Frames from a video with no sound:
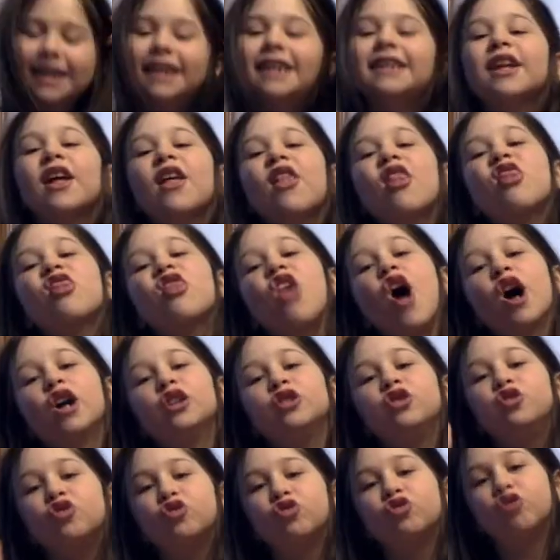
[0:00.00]
may do
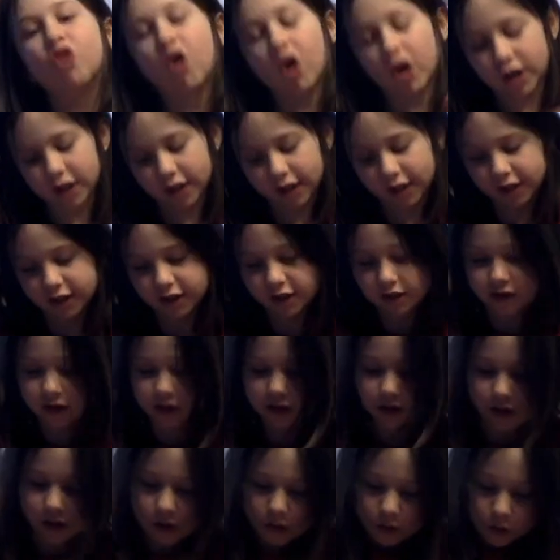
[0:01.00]
episodes of the painting
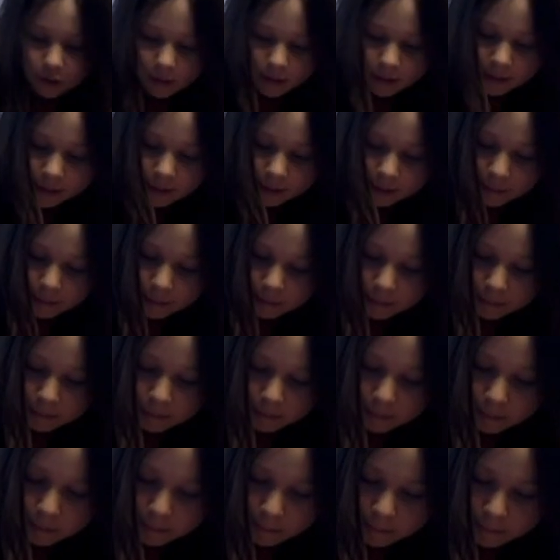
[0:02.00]
show too, but
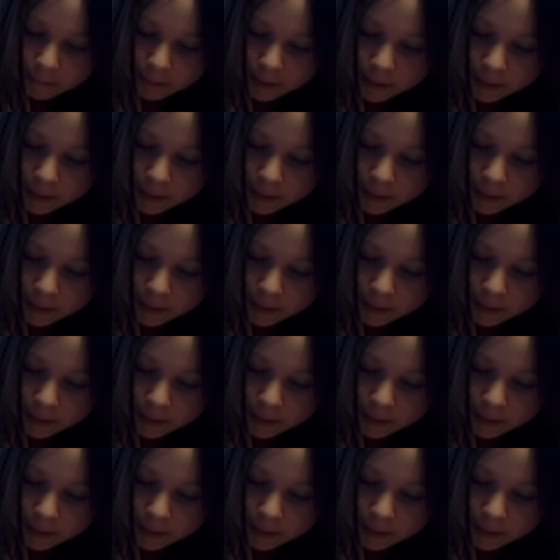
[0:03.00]
for now we're